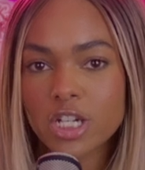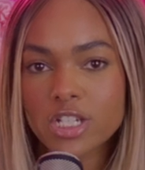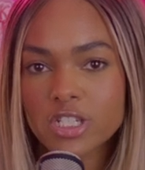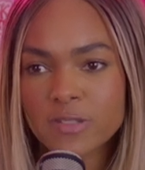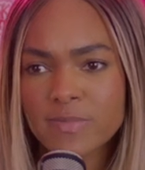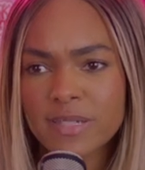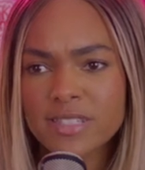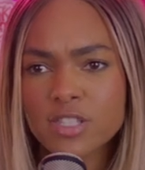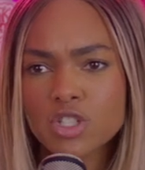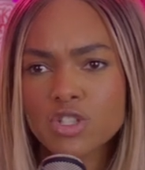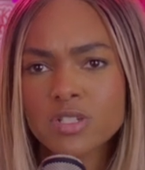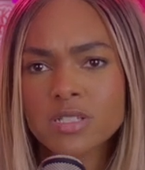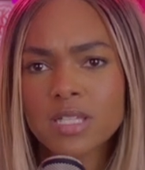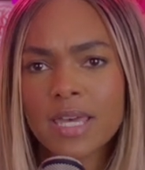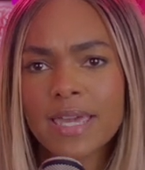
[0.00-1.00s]
changes because it's
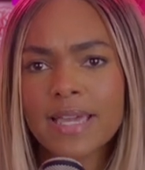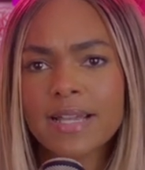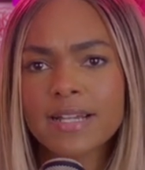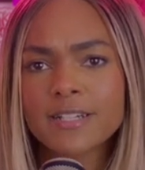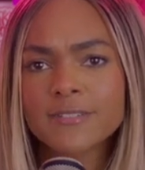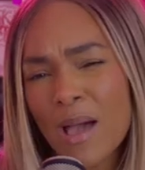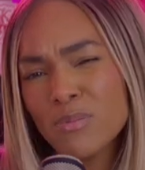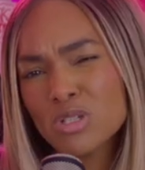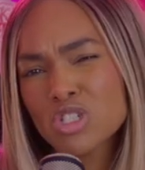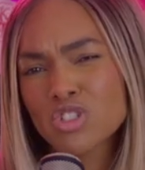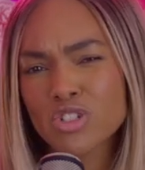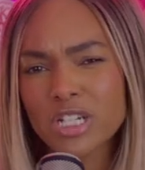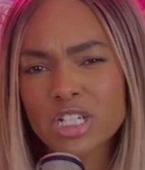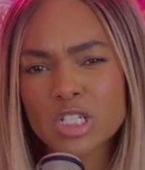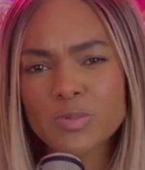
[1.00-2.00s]
just like, that was
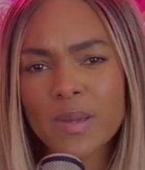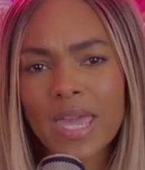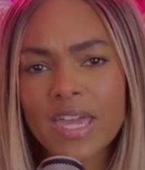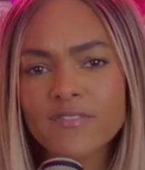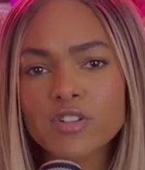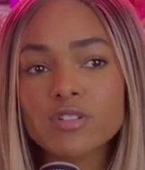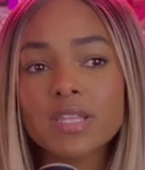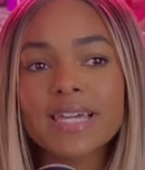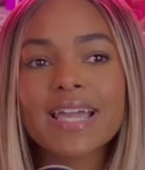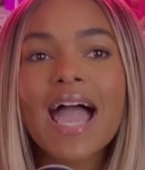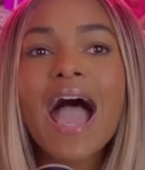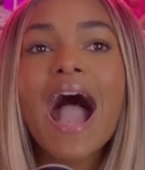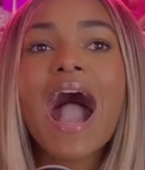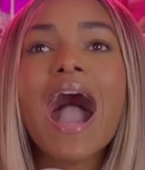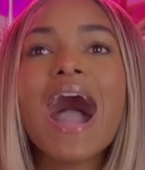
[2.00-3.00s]
strange behavior. Like,
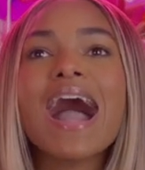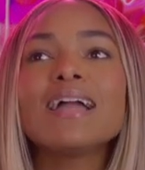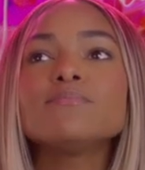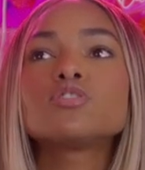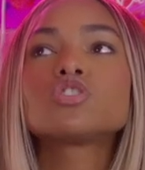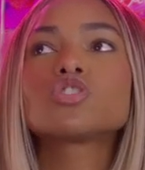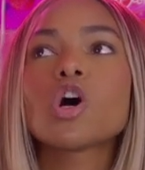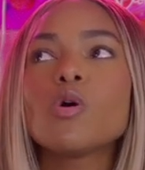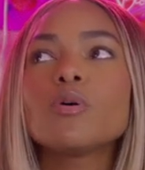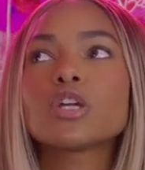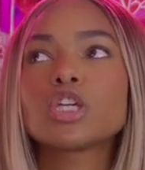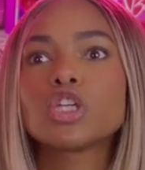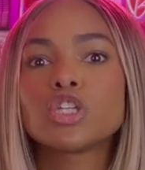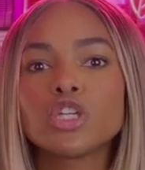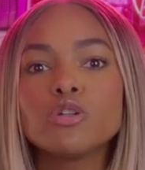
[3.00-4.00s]
I'm so
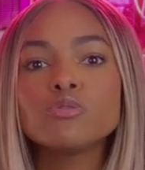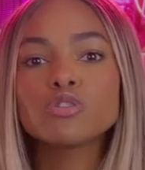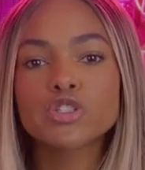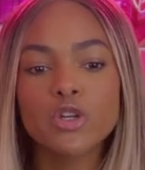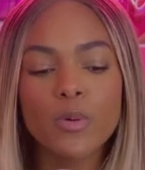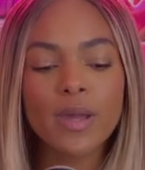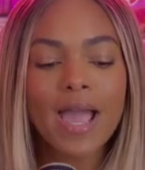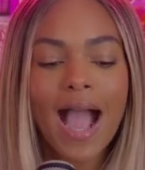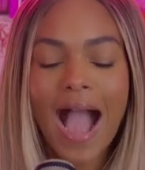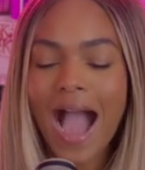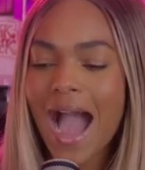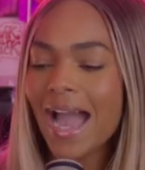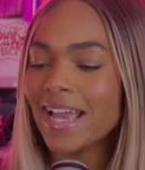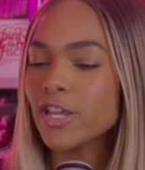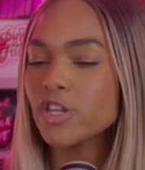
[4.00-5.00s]
acute to it.
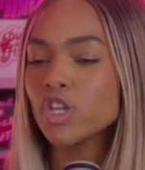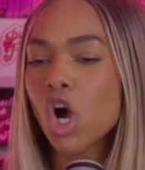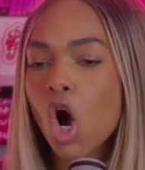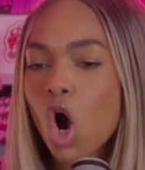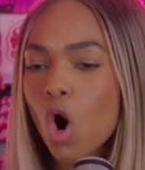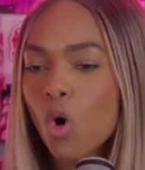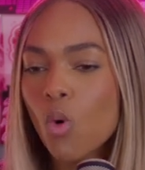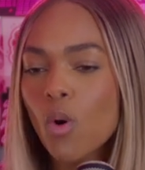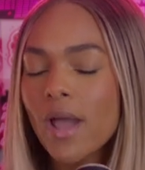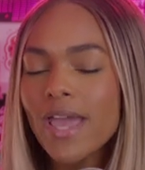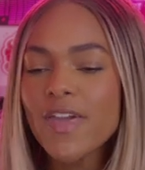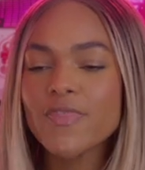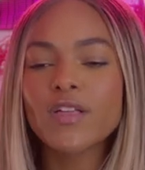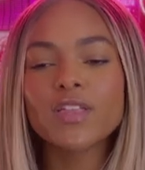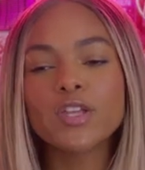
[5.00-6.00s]
I know
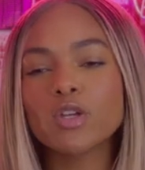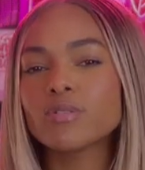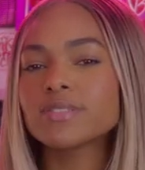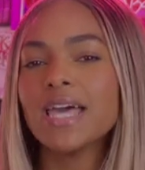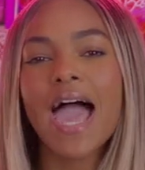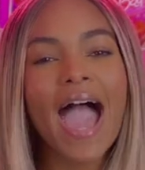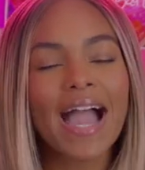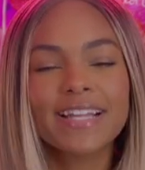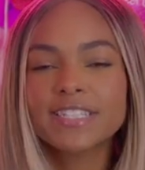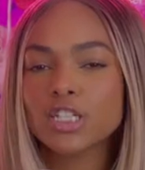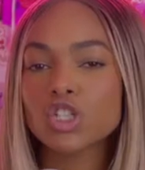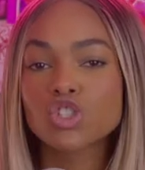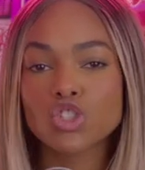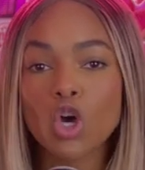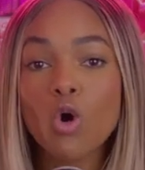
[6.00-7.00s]
the little
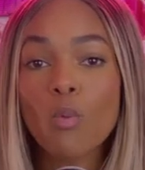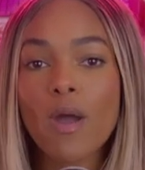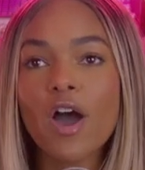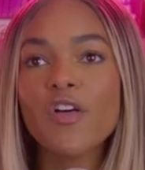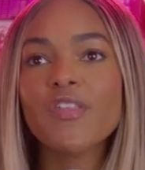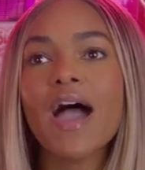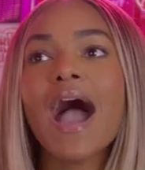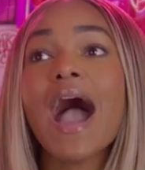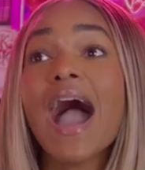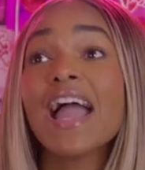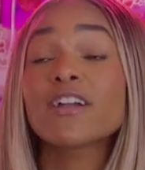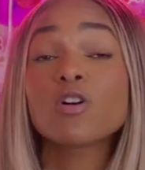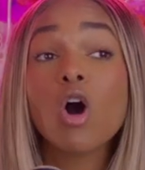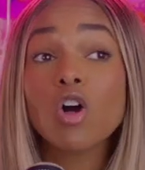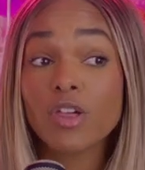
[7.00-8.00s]
tactics so well that
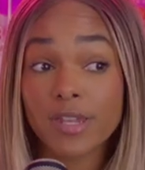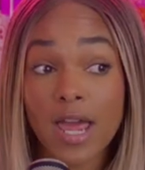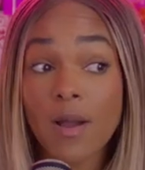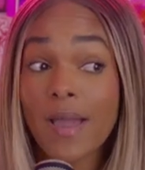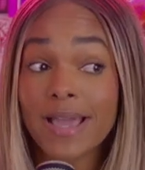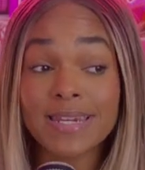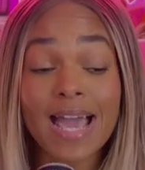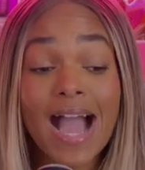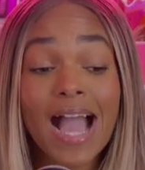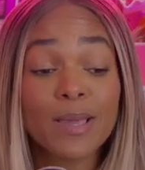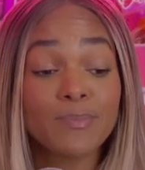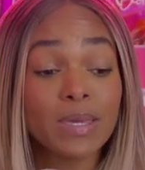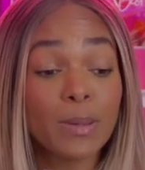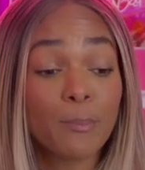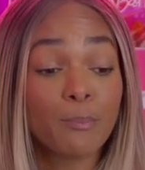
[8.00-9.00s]
I call it out and
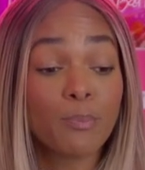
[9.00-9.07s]
I be